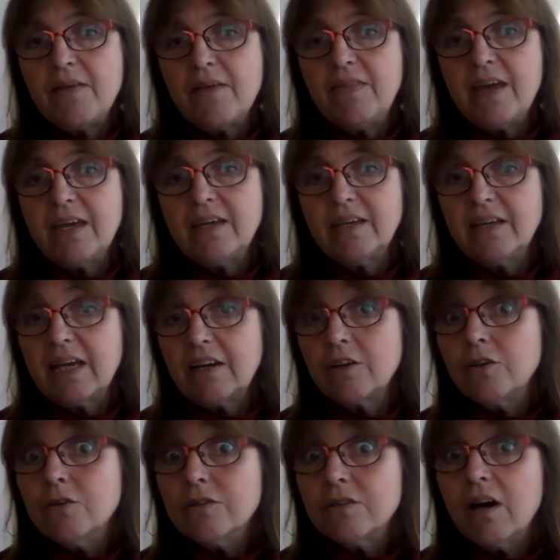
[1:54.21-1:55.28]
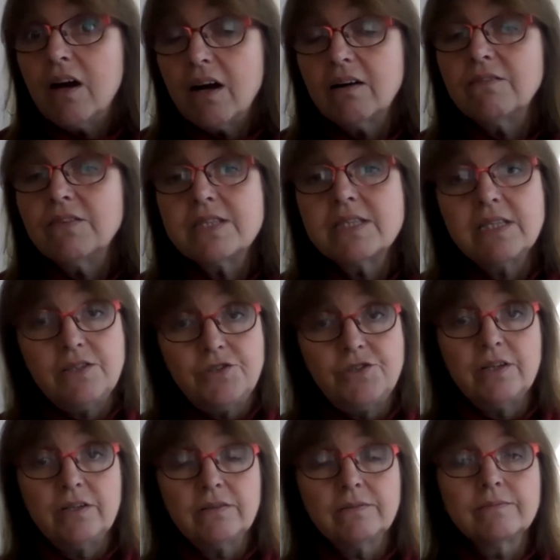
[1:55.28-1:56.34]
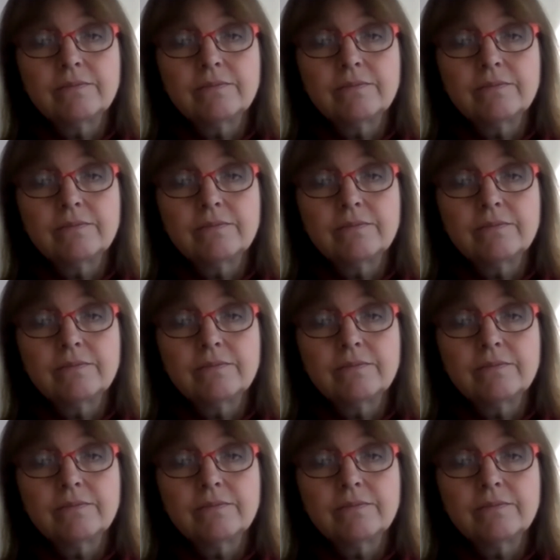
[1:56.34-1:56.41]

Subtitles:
they can get a good harvest each year.